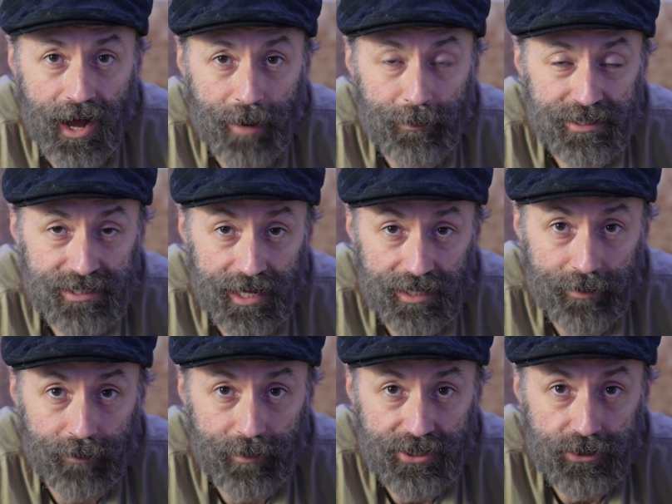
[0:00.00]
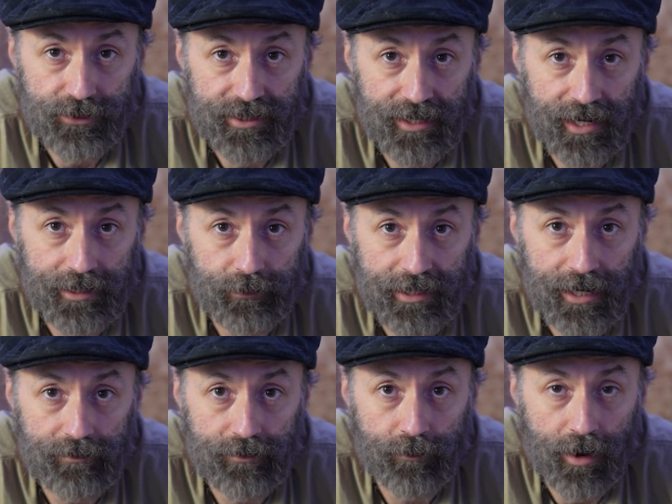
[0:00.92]
I'm excited about my shoot tonight. We
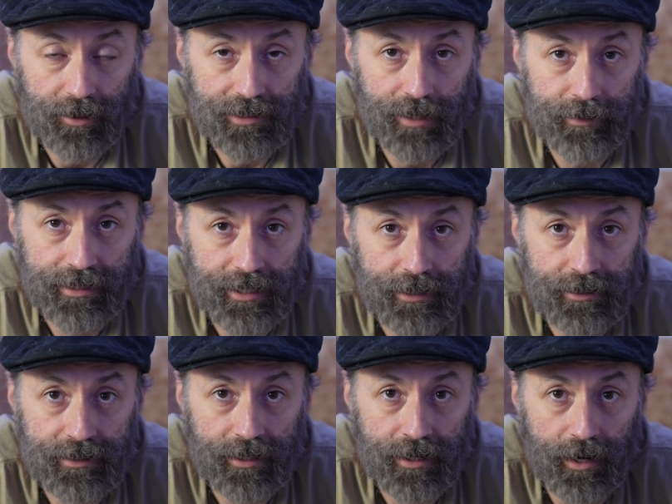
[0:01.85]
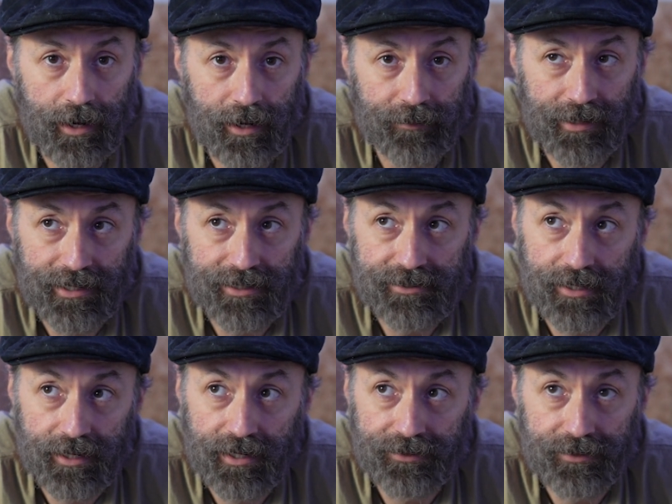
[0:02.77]
have a model coming in. Like I
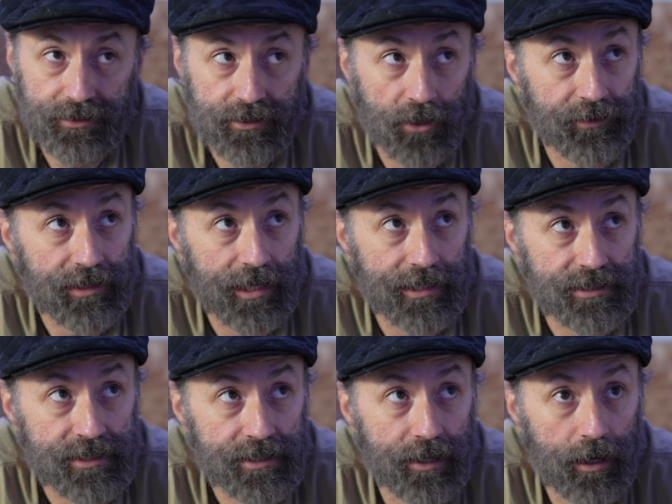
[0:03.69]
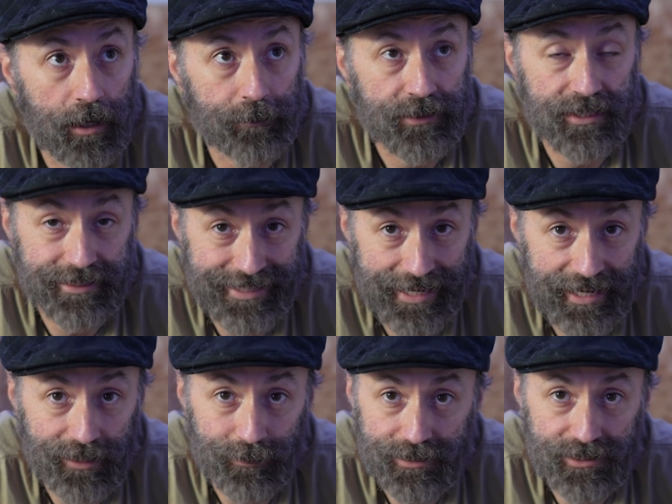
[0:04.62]
said, I got these Gobi lights up
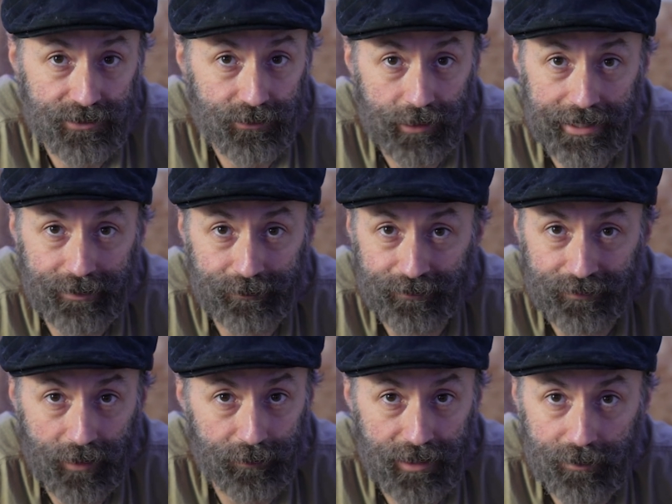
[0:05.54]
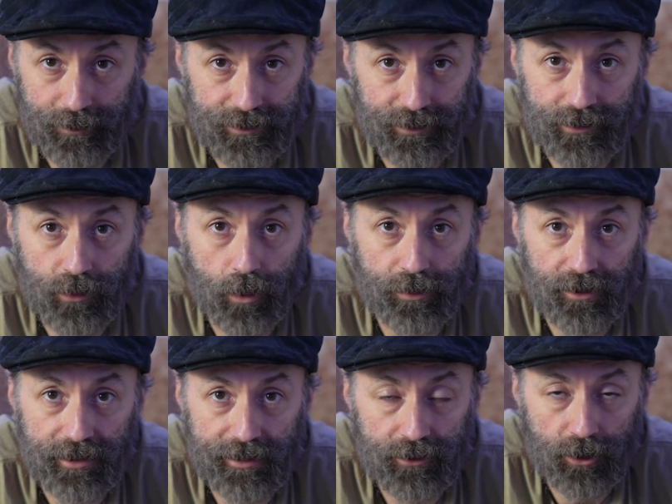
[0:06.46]
today, which is great. I'll be able to
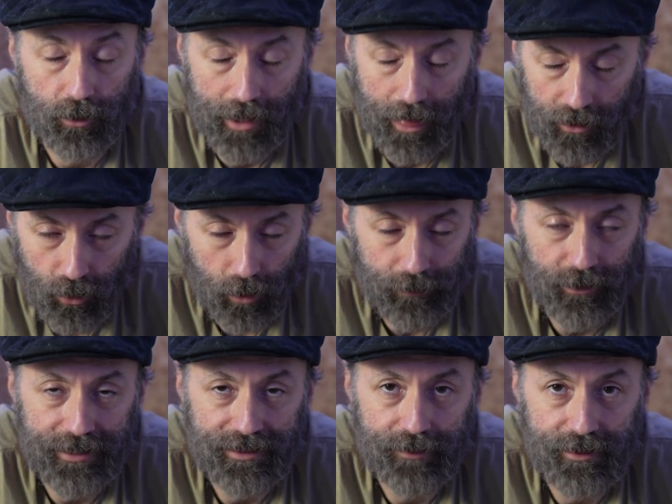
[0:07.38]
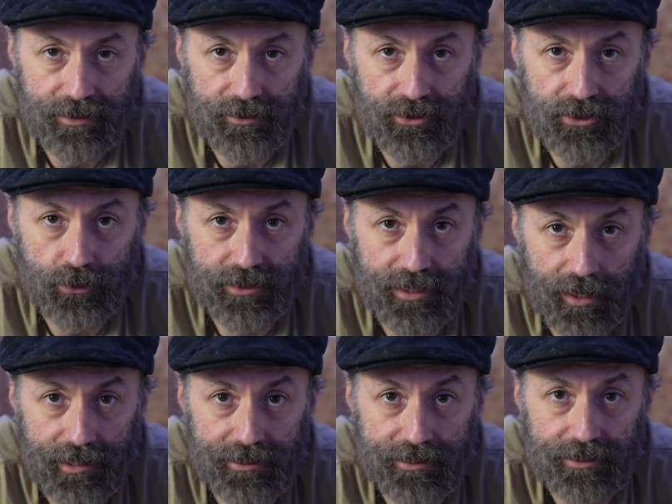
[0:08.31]
incorporate them into the shoot
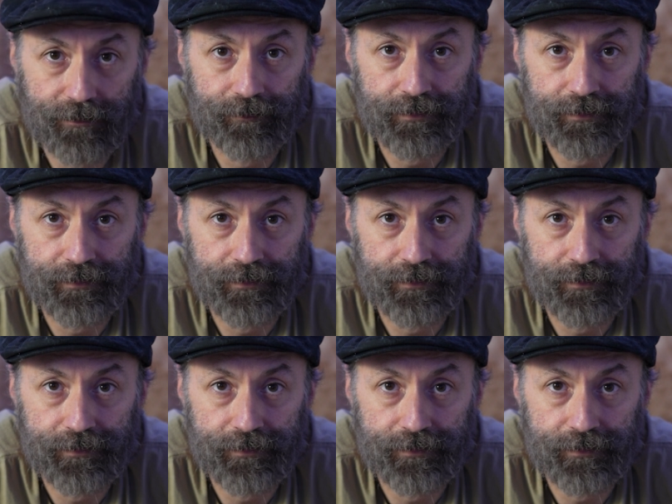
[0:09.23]
tonight.